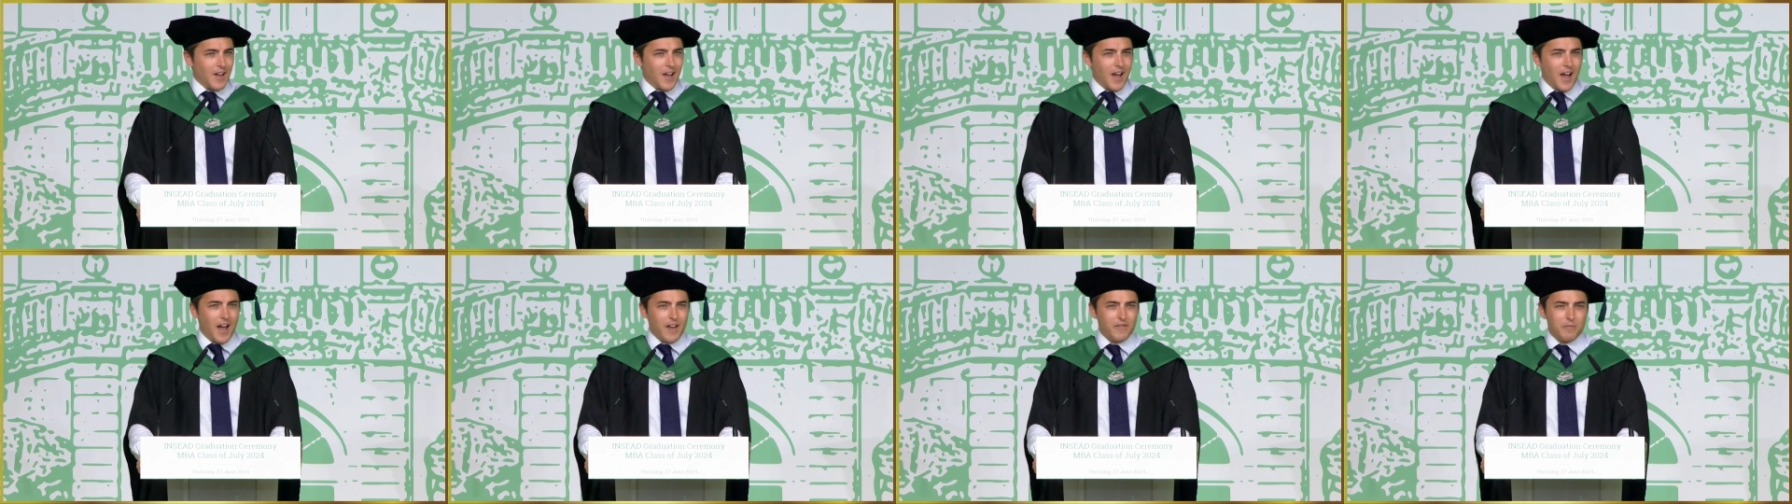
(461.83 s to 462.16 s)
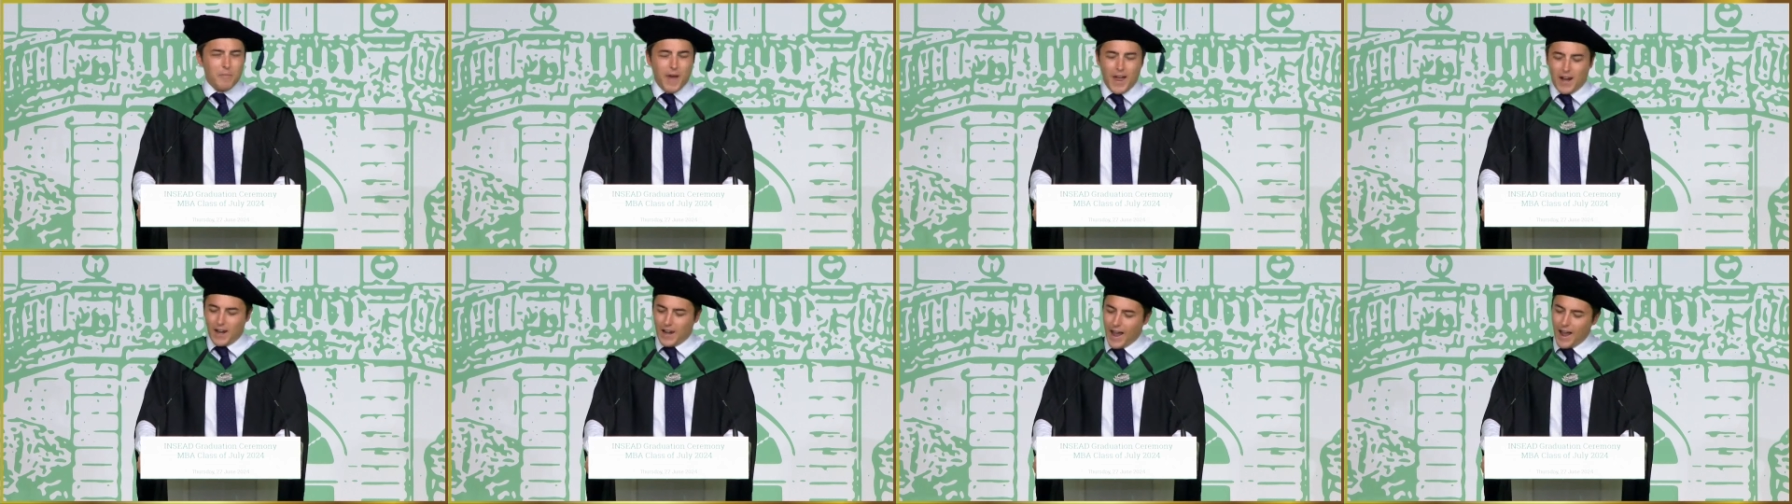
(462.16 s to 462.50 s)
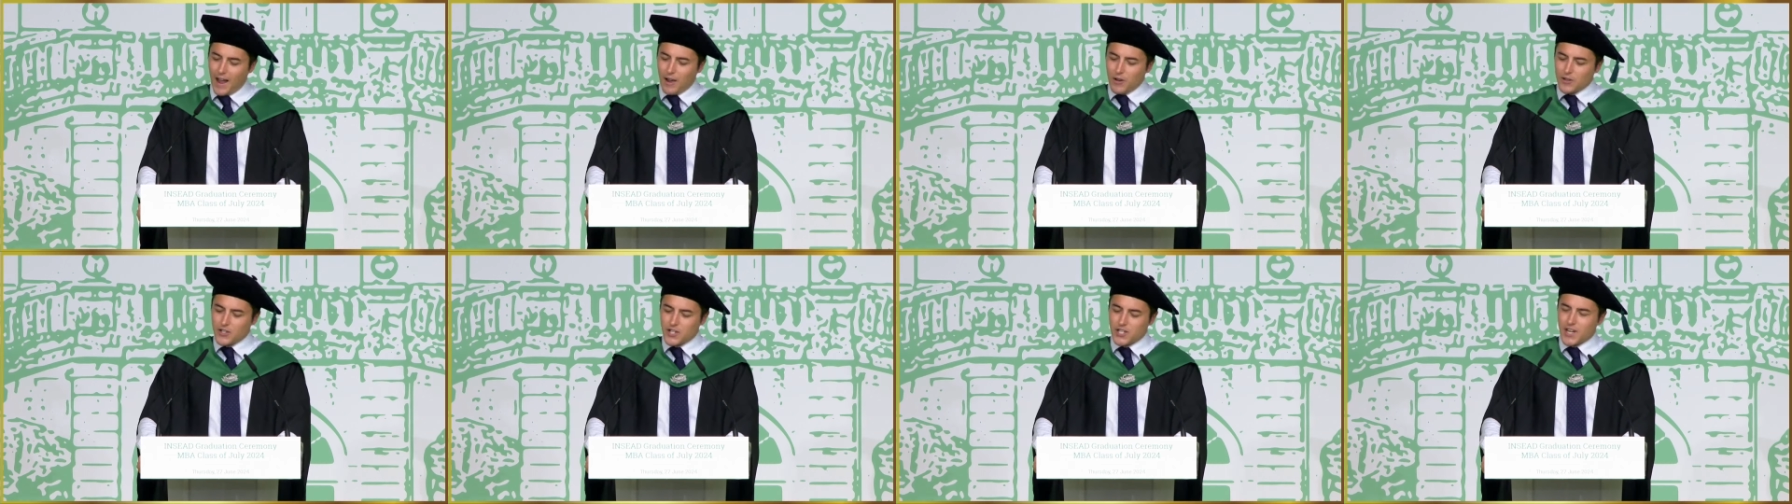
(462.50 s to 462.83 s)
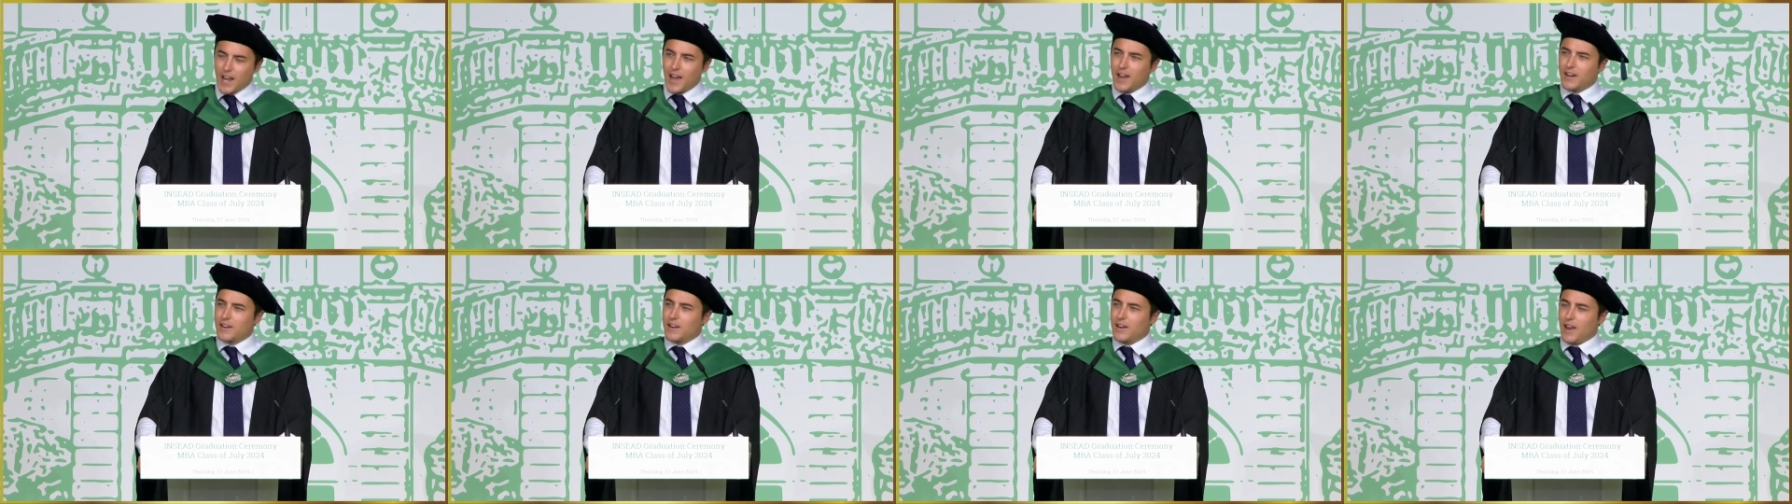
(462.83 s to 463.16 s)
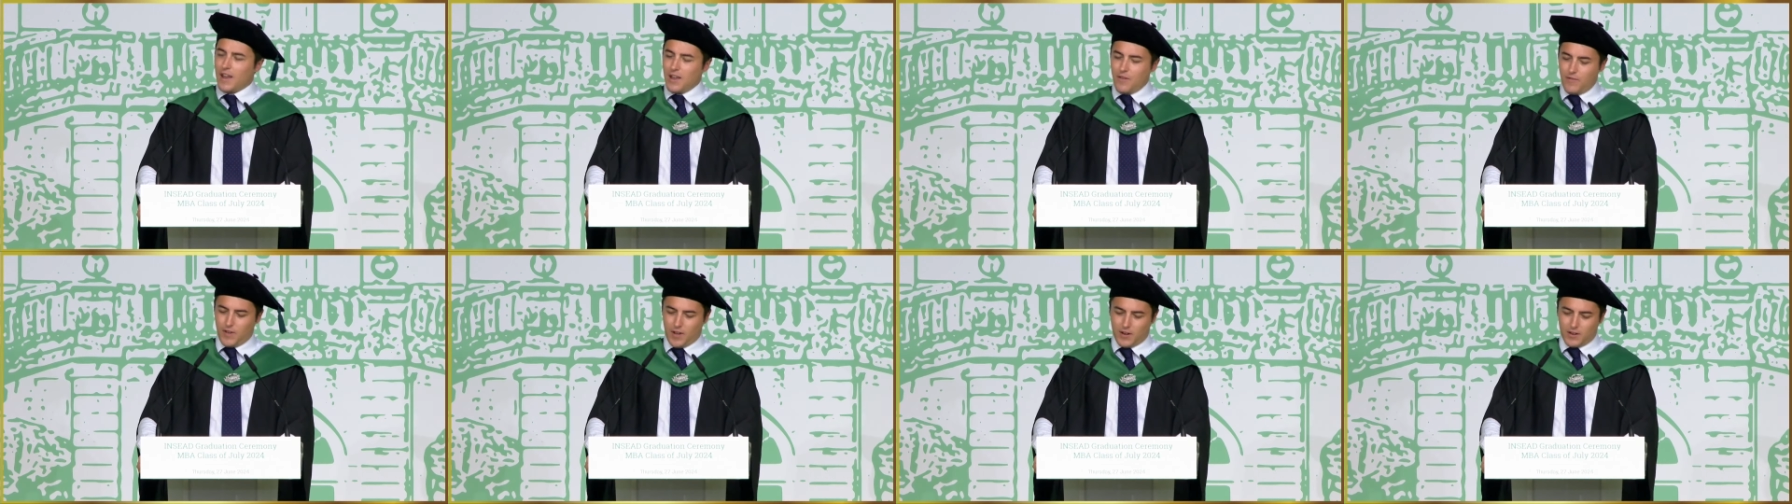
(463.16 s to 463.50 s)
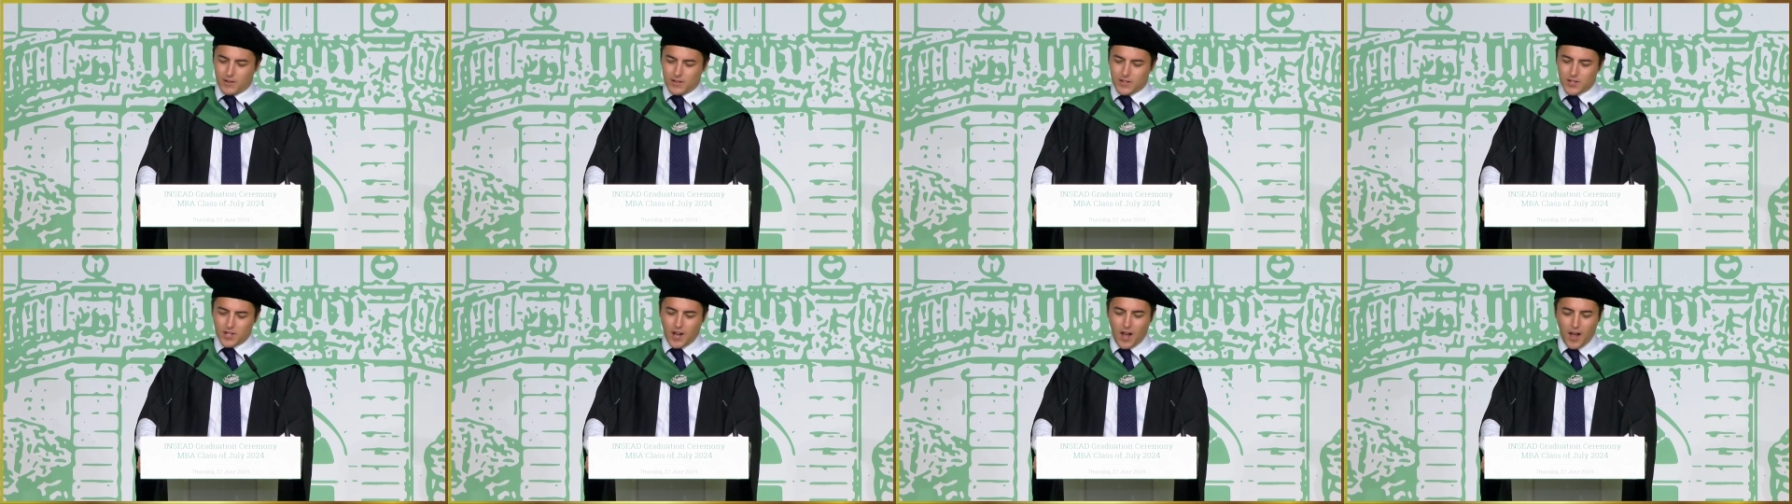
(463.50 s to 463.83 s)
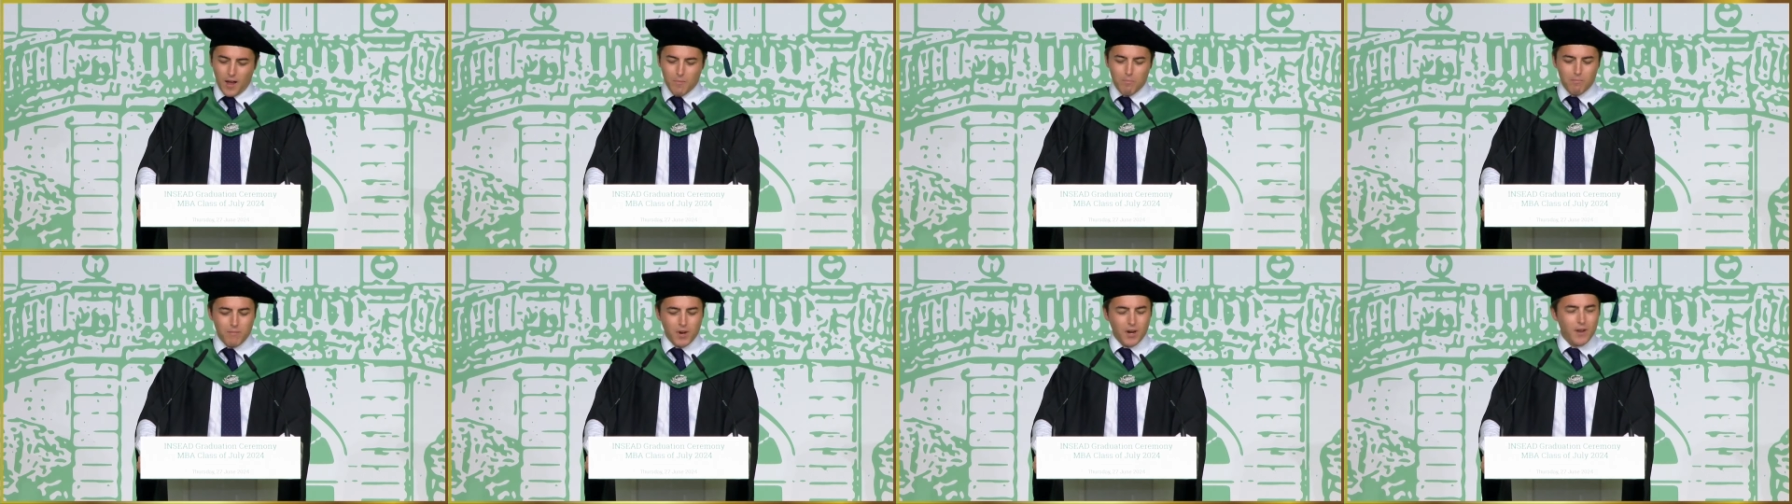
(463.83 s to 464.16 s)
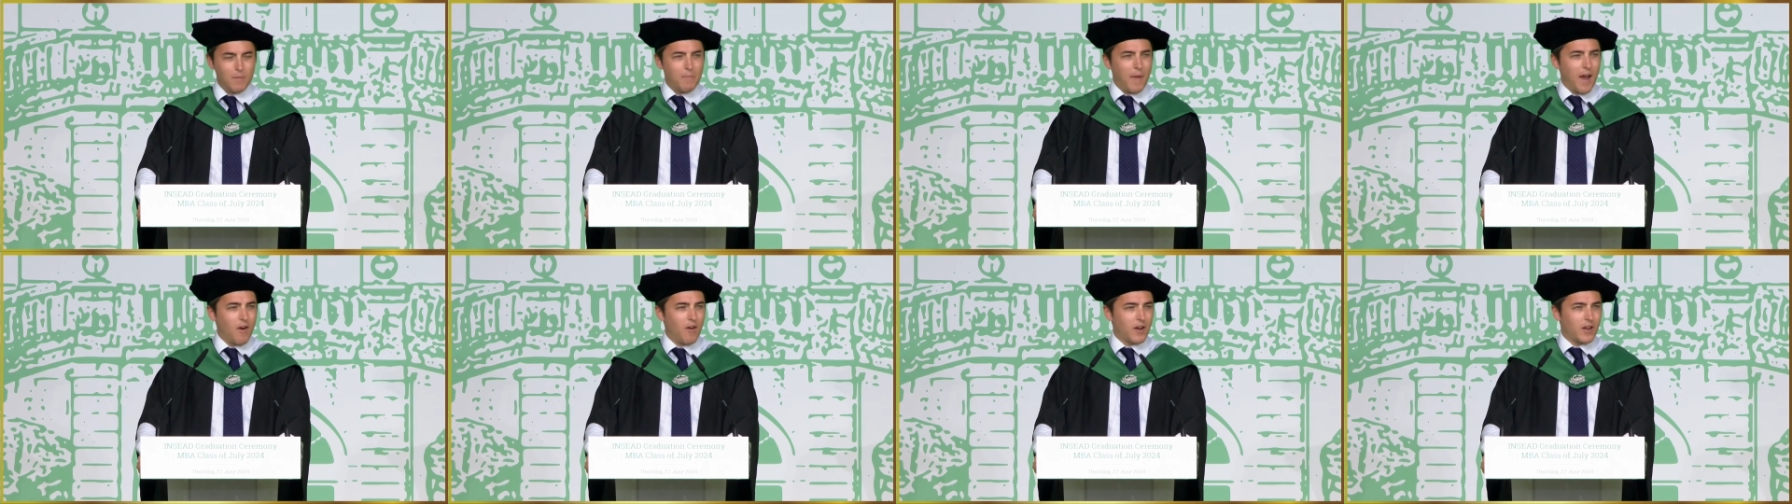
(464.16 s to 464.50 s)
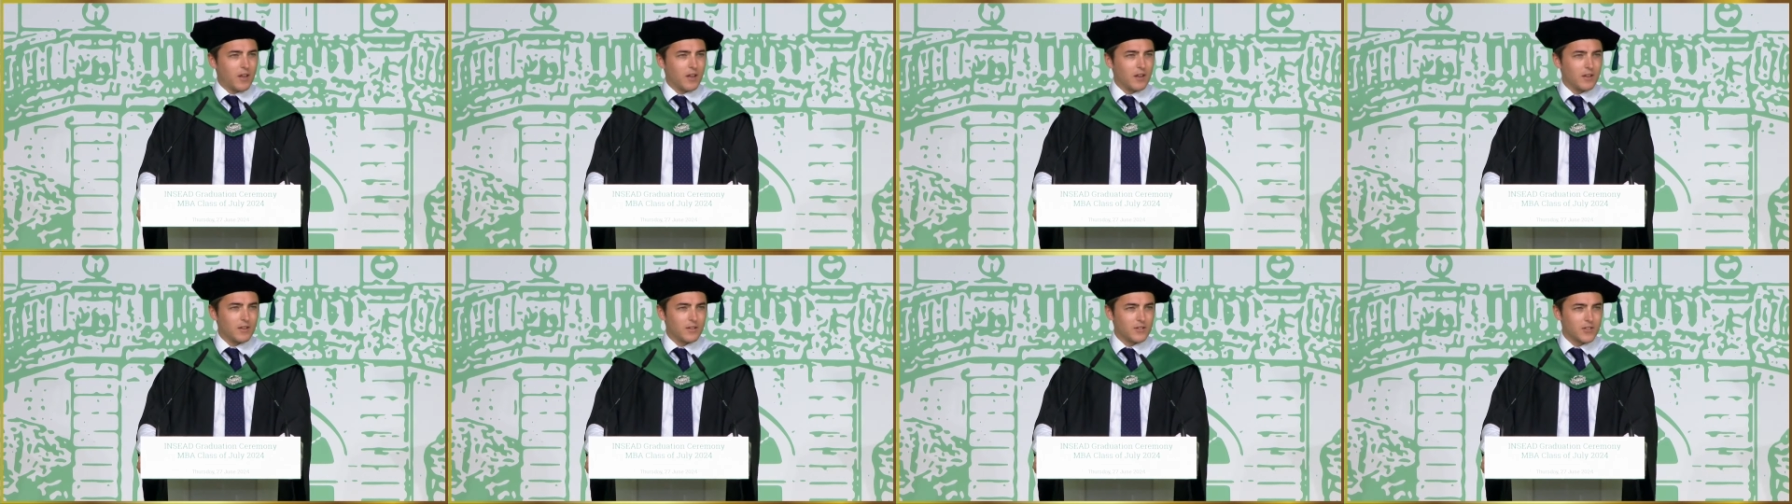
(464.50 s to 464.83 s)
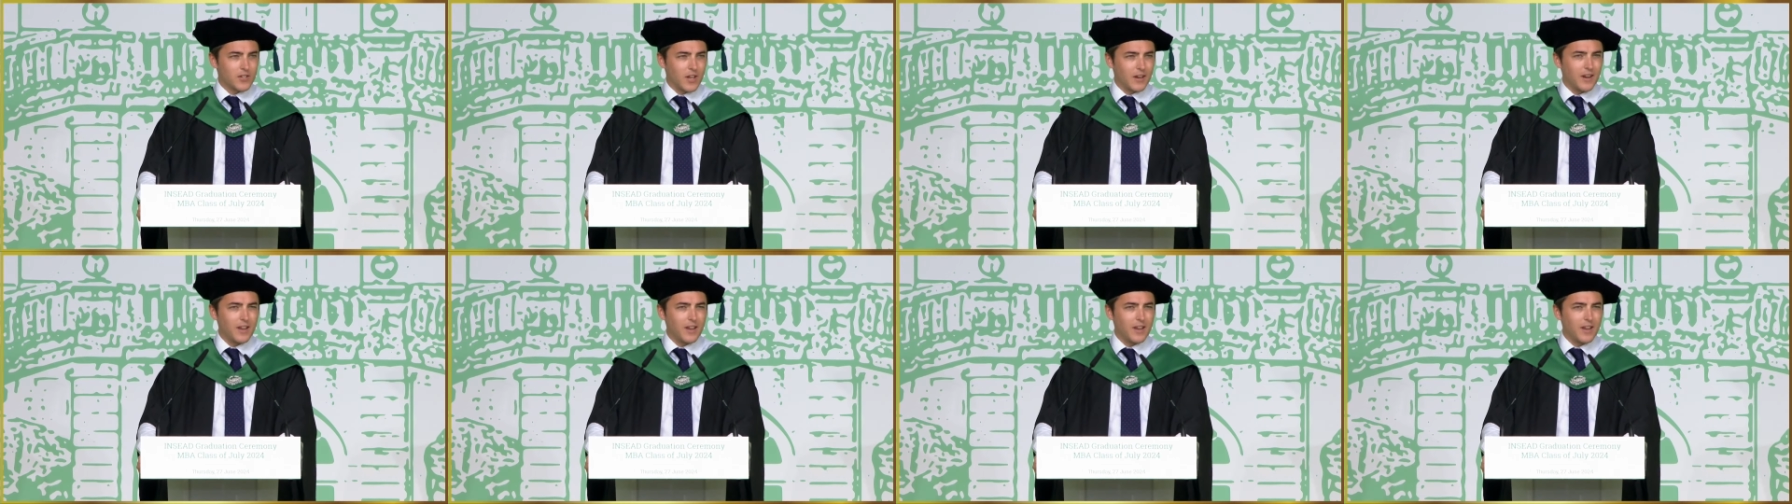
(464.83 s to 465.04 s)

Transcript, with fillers: I've met loud Scandinavians, humble Americans, and